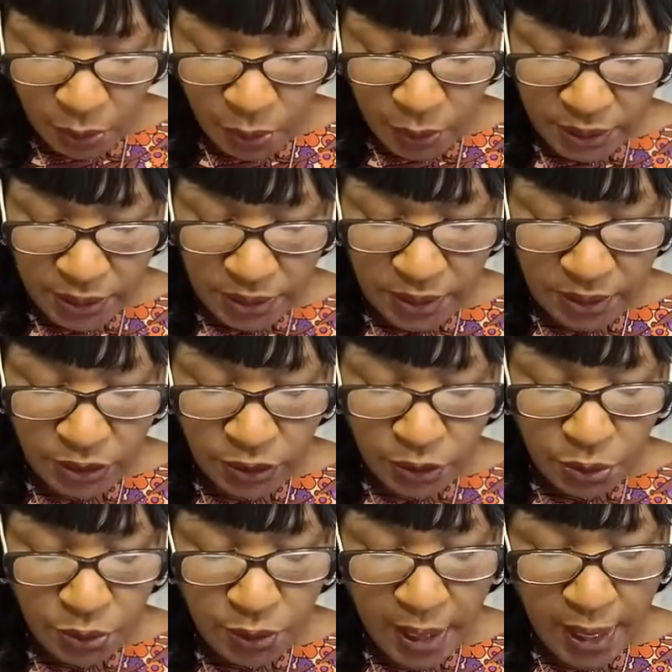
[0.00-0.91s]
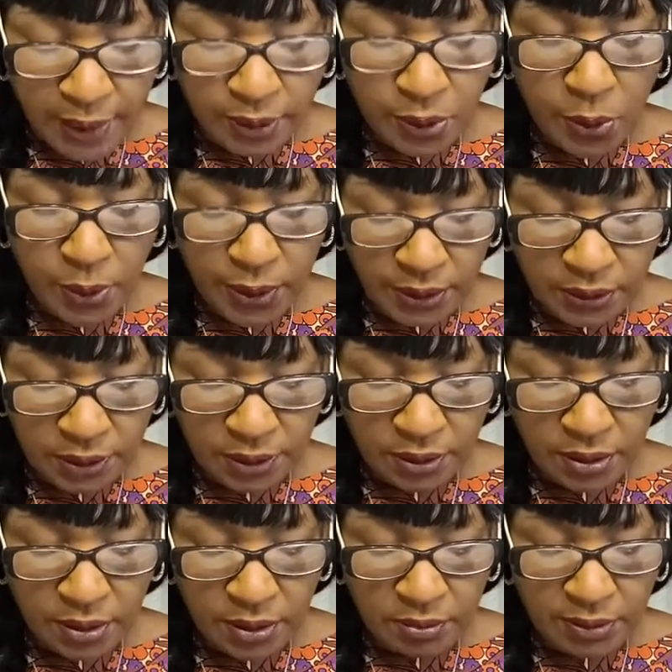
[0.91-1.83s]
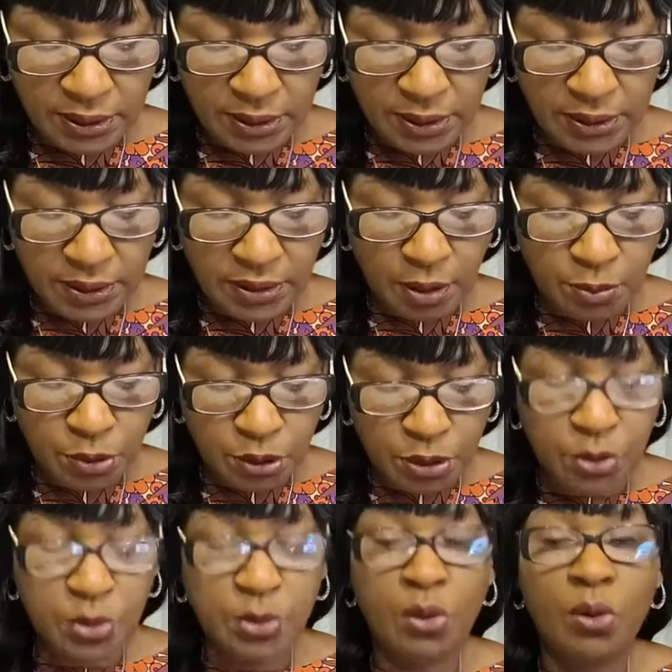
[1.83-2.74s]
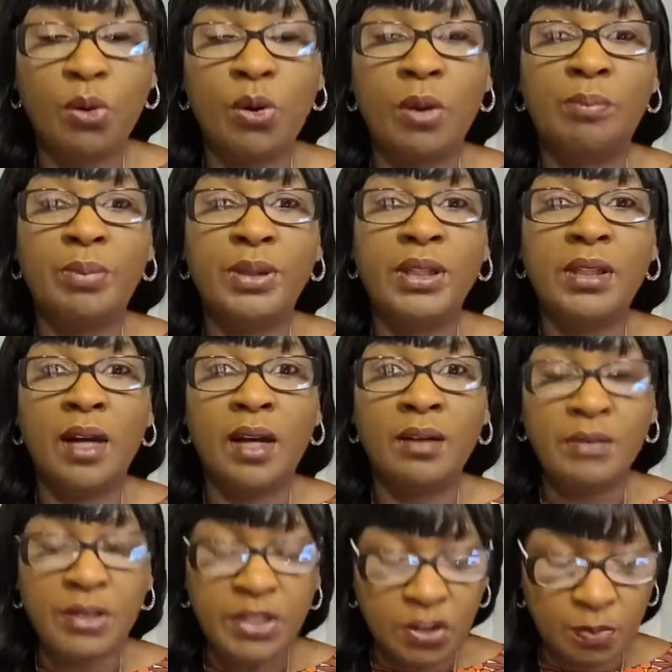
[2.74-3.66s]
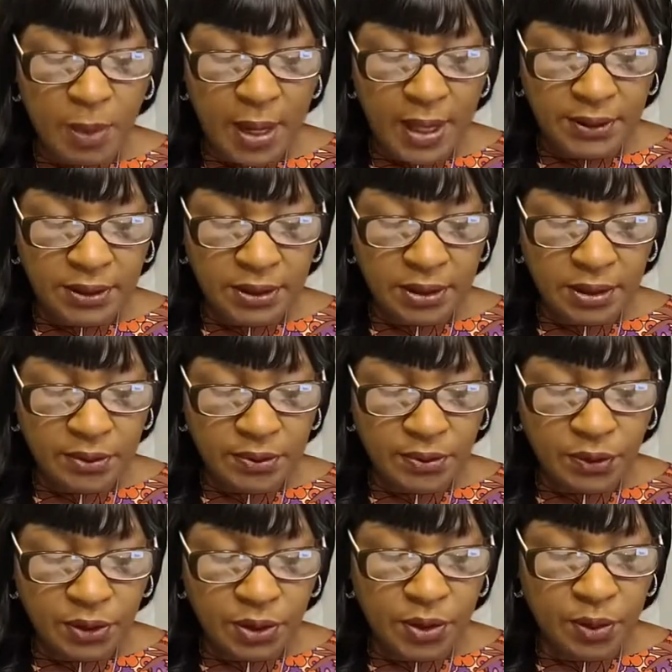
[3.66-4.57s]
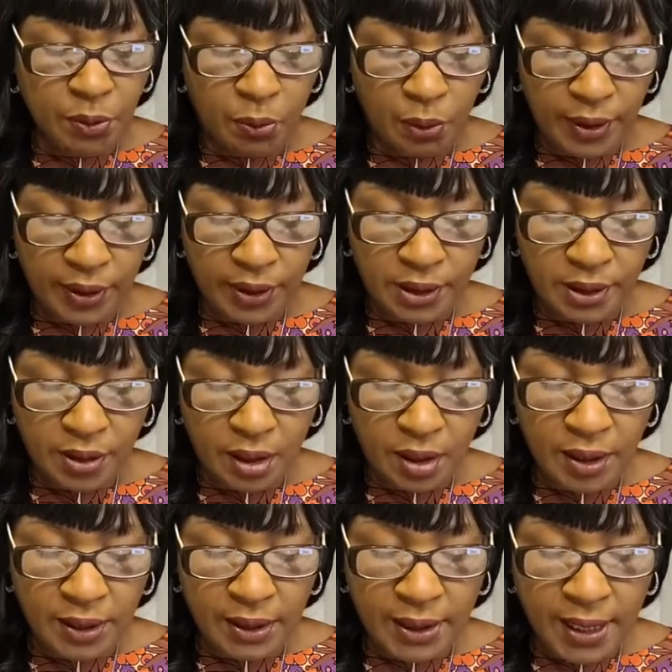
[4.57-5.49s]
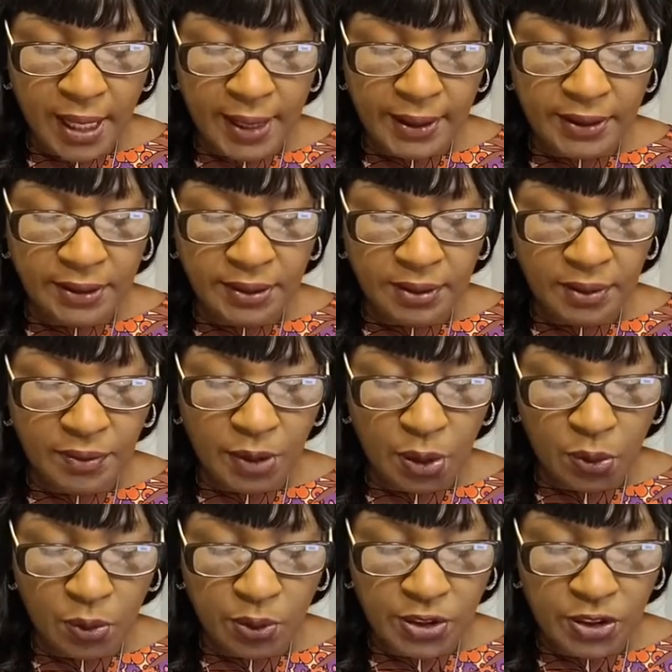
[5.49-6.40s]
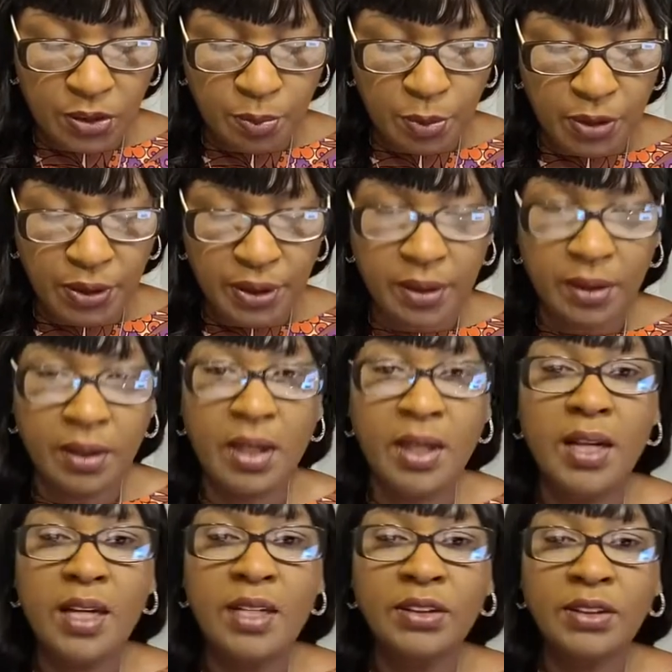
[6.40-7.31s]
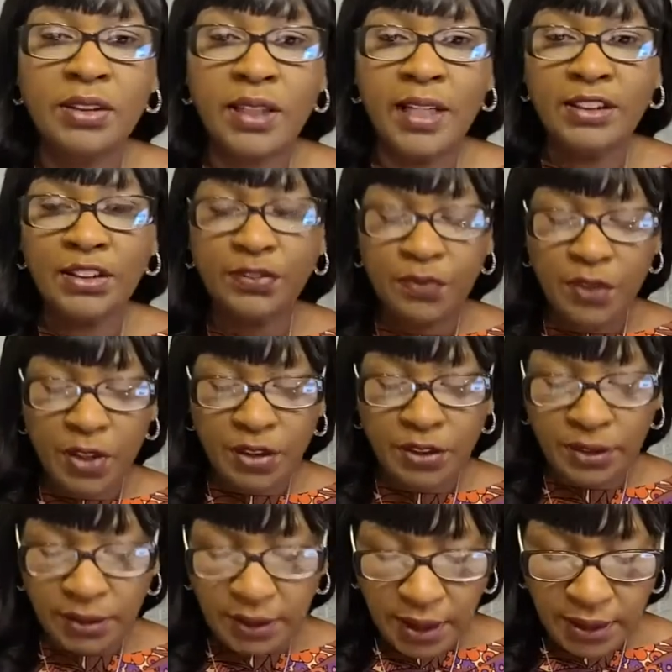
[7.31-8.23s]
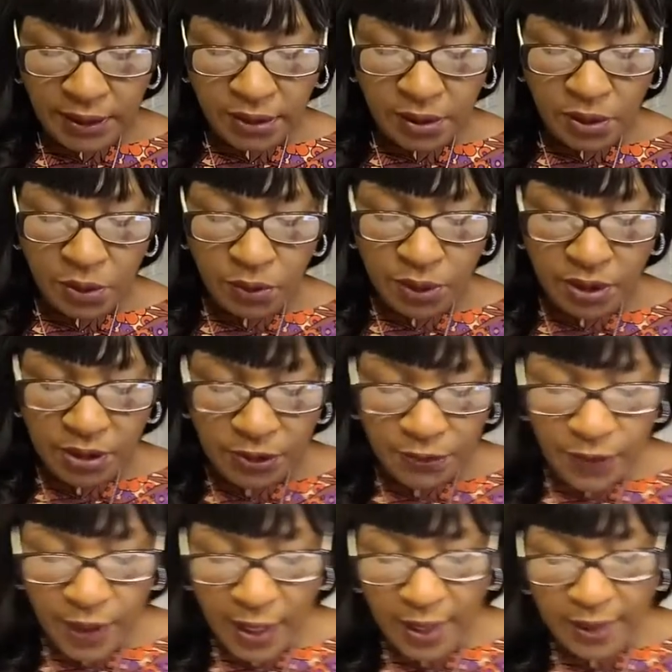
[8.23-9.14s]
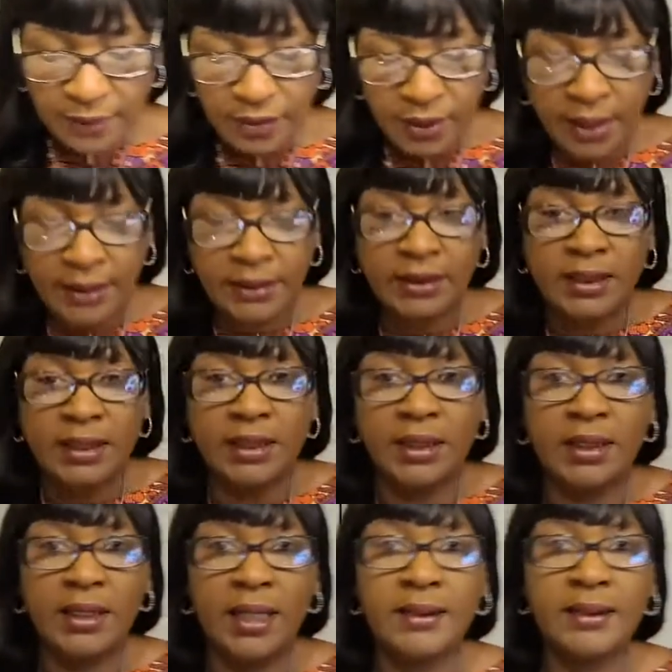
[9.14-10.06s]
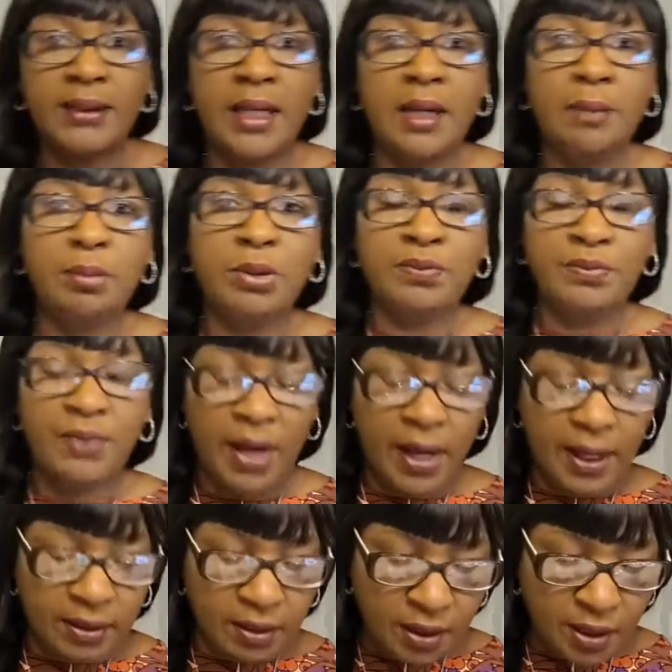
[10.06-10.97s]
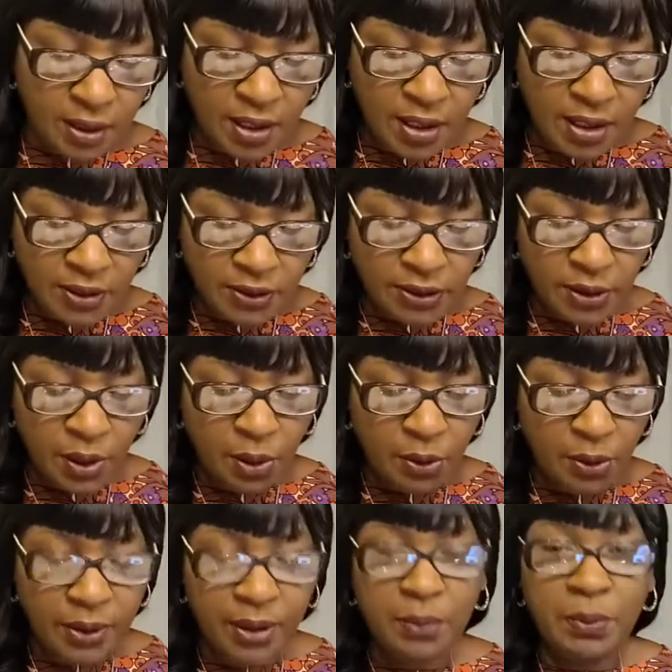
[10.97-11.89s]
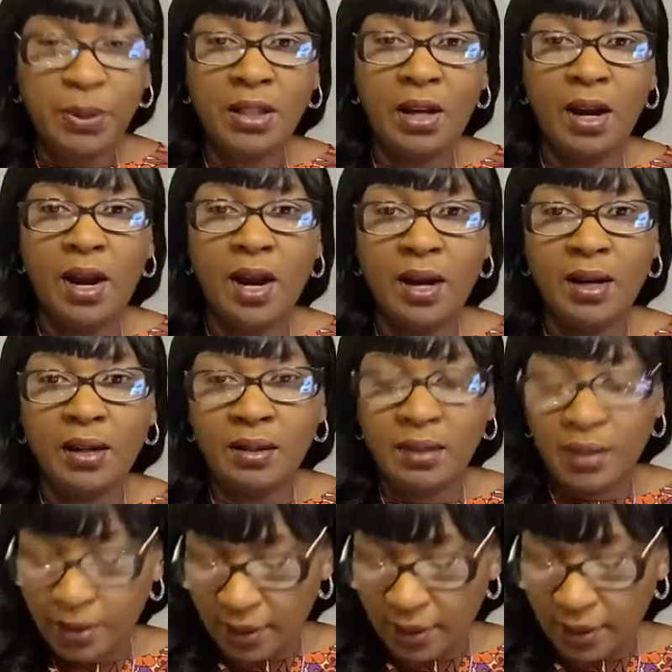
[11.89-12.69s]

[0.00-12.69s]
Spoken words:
which is, "Do not quench, subdue, or be unresponsive to the working and guidance of the Holy Spirit." So that's 1 Thessalonians 5:19, and that's amplified. So here we are.